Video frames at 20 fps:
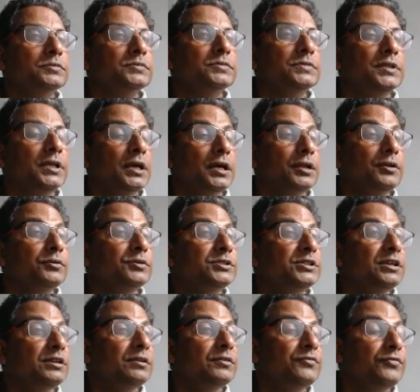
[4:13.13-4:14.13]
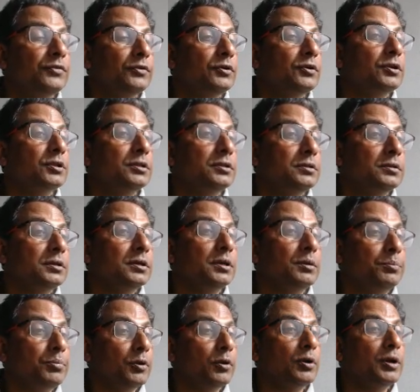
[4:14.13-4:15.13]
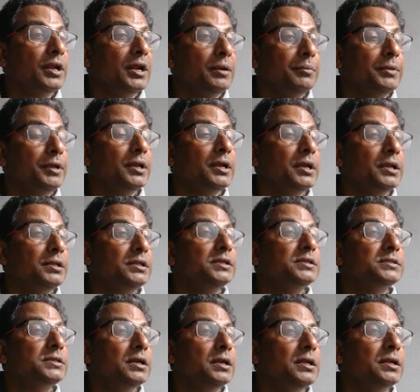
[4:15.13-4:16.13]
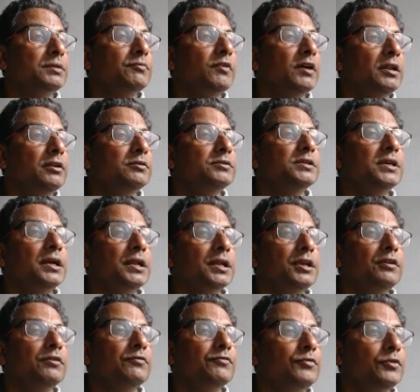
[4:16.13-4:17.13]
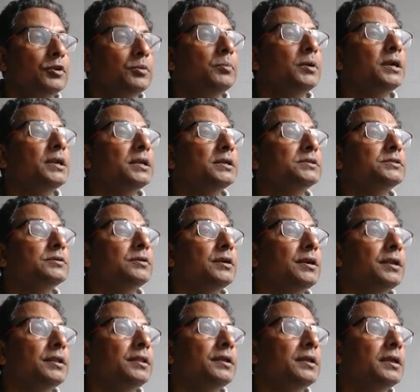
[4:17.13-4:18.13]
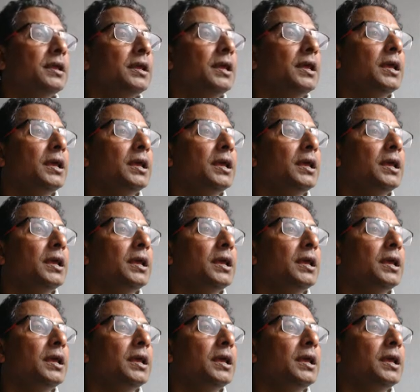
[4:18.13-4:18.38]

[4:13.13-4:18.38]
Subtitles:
they are using for programming, and this colored values they are giving for buttons or anything.